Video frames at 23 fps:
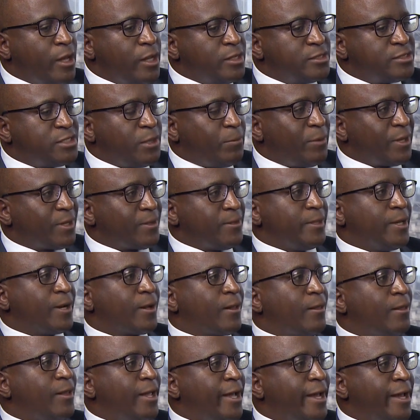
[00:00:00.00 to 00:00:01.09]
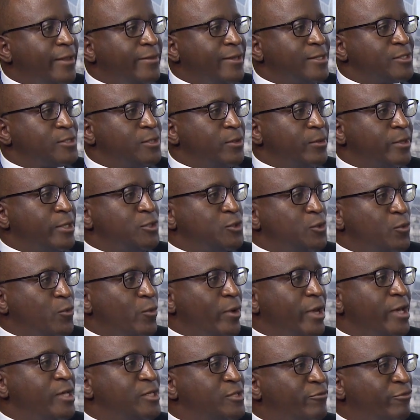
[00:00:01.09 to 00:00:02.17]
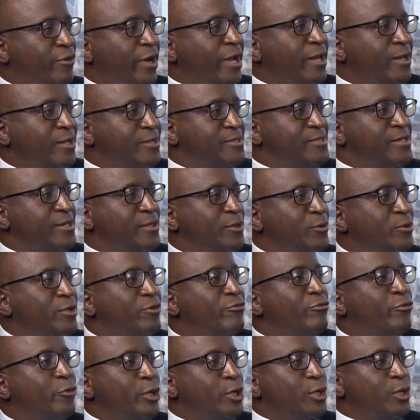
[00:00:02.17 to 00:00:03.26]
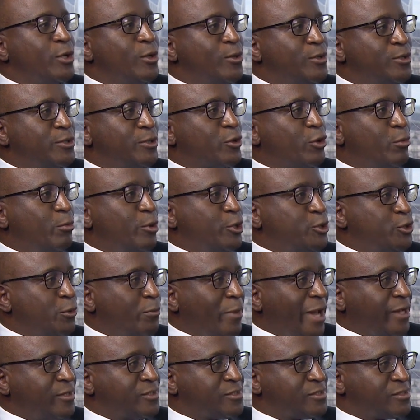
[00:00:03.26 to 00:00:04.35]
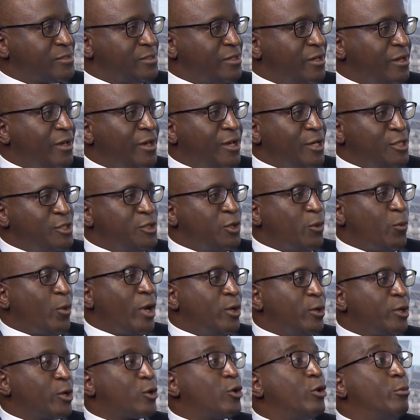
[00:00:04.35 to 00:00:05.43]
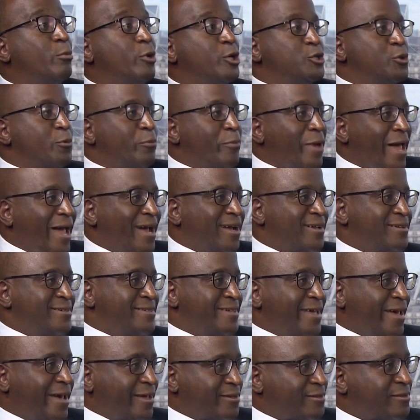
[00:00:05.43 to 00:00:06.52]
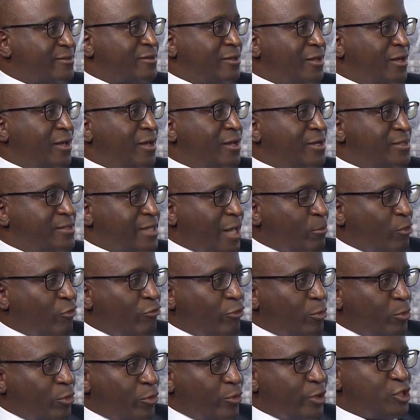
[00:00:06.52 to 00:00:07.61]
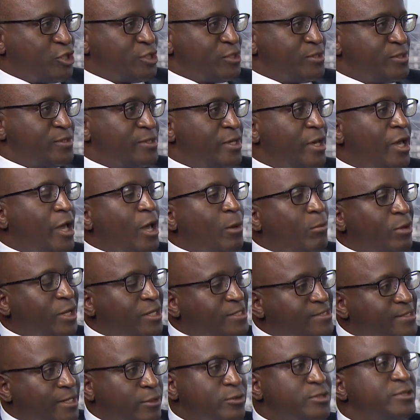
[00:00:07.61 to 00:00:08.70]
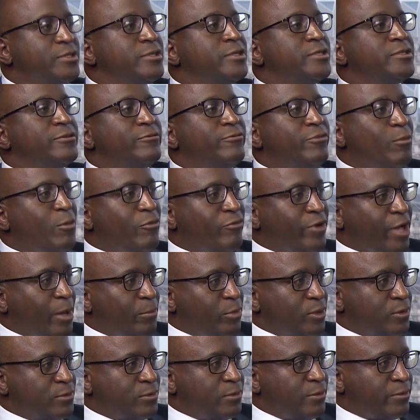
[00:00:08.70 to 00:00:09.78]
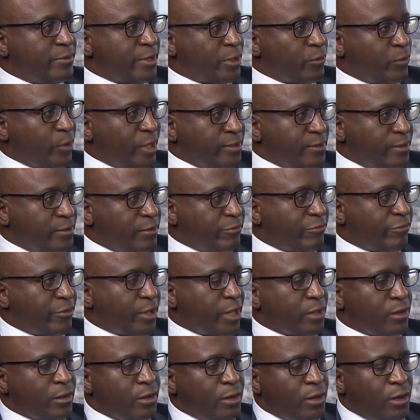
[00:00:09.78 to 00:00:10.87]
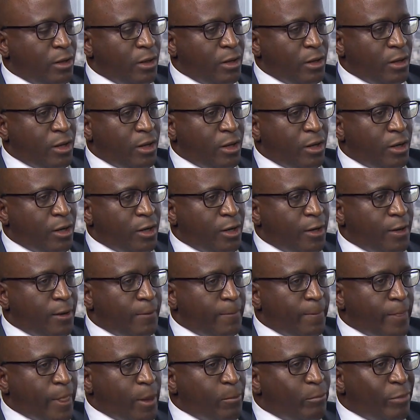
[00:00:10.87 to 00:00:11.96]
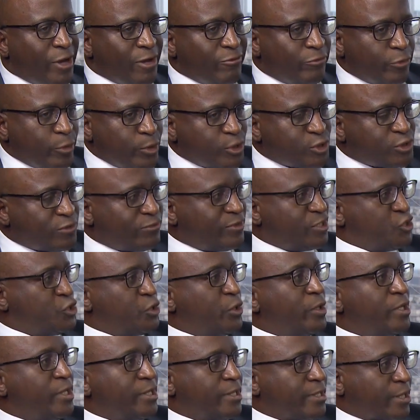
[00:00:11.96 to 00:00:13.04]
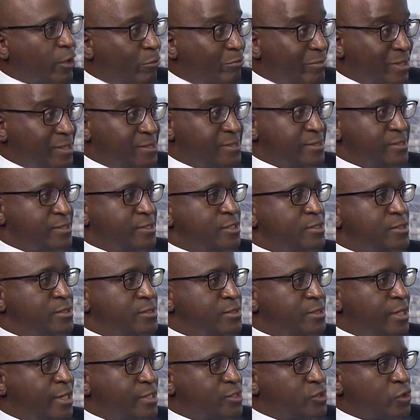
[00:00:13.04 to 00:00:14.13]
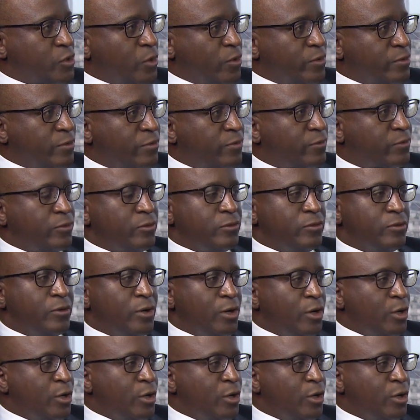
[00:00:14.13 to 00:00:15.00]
typically a client that's looking to raise financing, they would have already gone to the commercial banks. So we're not a commercial bank debt type of operations, but it's that alternative form of capital that we identify. By virtue of the journey that our business has gone through,